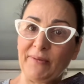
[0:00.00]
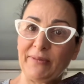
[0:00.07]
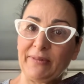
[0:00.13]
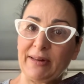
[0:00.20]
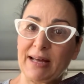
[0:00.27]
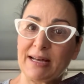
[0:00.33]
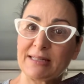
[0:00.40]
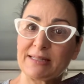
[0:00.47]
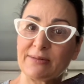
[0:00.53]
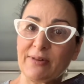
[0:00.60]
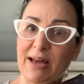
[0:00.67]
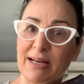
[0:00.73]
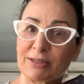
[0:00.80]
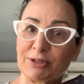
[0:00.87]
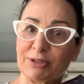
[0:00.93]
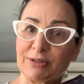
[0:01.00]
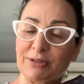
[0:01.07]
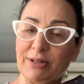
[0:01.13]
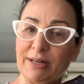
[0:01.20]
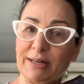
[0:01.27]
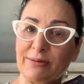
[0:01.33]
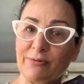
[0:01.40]
Lots of action. You
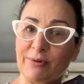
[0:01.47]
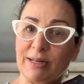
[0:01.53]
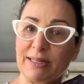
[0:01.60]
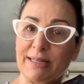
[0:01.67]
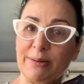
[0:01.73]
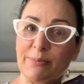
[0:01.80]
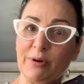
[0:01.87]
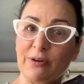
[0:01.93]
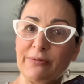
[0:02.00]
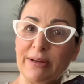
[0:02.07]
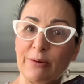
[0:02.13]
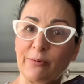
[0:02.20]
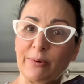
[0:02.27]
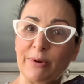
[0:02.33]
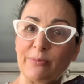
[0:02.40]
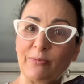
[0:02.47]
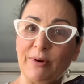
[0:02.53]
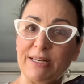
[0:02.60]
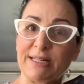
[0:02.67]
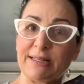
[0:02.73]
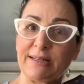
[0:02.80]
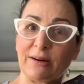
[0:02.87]
got to really move it. We
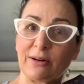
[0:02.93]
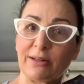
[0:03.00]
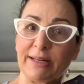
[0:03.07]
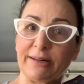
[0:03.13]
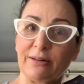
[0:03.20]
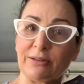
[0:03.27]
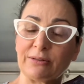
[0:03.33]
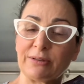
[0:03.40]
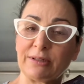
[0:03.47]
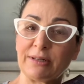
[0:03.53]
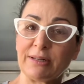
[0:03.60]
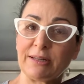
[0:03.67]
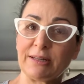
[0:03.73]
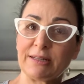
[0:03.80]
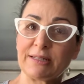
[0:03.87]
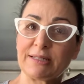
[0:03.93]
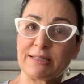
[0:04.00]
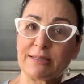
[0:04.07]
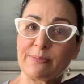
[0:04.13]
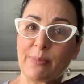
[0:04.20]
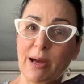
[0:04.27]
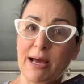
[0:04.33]
did our little
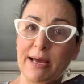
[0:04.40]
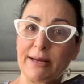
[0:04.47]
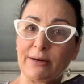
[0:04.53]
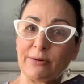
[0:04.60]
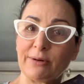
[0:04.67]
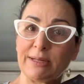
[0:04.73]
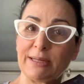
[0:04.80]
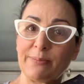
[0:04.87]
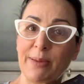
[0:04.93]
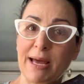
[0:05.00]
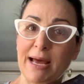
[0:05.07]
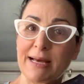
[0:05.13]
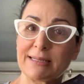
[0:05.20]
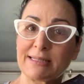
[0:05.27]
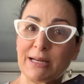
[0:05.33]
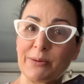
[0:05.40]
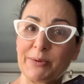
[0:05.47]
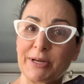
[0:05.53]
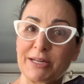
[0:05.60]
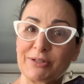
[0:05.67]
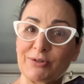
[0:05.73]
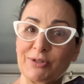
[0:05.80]
spider in the past. I hope you
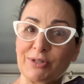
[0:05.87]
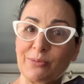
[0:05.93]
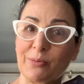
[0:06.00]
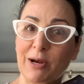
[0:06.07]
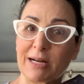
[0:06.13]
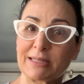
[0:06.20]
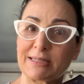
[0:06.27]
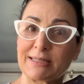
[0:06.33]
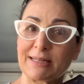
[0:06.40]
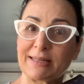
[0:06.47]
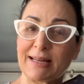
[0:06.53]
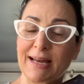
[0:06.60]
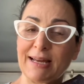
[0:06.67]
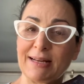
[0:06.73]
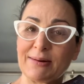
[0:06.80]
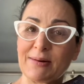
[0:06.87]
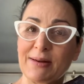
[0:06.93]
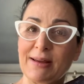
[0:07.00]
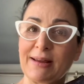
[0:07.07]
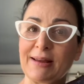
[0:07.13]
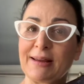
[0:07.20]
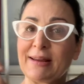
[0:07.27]
guys are still practicing that.
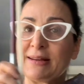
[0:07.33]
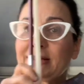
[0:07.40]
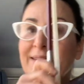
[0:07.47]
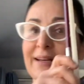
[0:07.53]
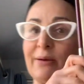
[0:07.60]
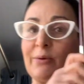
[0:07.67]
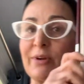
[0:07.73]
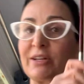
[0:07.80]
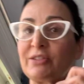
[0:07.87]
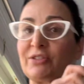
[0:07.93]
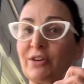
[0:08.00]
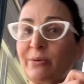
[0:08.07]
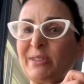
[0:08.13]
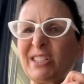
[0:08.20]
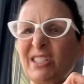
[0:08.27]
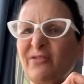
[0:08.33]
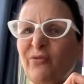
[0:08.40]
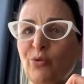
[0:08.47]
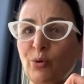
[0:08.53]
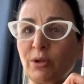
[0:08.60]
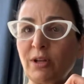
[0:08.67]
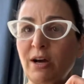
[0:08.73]
Today we're going to start with just
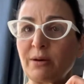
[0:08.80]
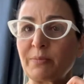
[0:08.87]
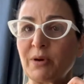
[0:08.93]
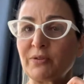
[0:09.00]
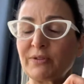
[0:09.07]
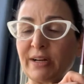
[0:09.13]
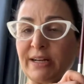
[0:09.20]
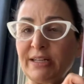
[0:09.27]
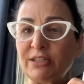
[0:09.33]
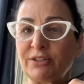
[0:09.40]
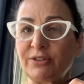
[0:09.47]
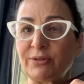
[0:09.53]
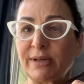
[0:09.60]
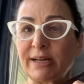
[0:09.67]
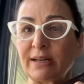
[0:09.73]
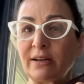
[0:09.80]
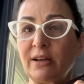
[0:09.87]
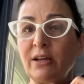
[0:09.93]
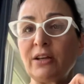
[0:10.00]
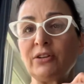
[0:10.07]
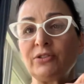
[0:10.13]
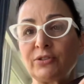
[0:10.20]
4 long bows on each string.
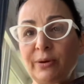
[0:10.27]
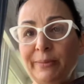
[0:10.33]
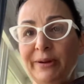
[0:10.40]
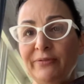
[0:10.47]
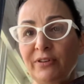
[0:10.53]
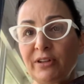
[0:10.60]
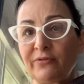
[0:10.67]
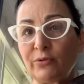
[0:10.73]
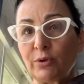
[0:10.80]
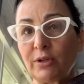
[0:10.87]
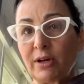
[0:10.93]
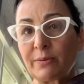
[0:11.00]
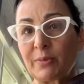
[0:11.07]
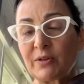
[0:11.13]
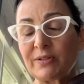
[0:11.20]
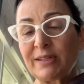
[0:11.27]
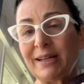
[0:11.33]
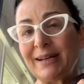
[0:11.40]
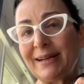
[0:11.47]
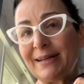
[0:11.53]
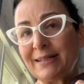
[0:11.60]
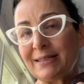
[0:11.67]
Join me for the 4 long bows, and
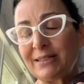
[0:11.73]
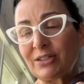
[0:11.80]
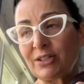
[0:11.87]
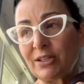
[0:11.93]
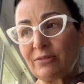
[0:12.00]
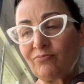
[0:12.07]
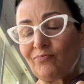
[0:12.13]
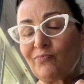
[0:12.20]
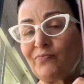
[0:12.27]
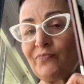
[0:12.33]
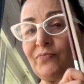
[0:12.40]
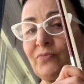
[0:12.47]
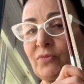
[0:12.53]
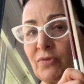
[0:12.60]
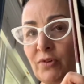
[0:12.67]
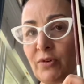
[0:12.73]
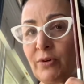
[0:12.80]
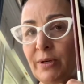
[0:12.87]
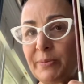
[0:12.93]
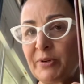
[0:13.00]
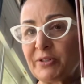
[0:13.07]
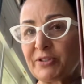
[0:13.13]
then in addition, tune
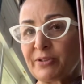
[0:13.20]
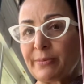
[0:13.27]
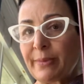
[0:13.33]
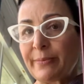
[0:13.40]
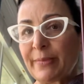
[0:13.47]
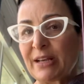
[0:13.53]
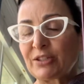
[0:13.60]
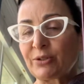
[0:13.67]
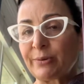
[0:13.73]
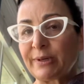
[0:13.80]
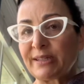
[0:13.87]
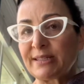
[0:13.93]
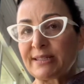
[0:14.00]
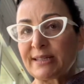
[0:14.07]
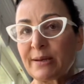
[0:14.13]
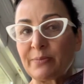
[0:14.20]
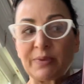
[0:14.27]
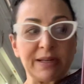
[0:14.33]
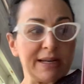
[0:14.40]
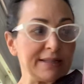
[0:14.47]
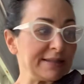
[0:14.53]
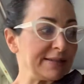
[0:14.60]
up your instrument, make sure we're in the same
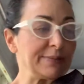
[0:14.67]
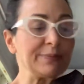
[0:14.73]
place.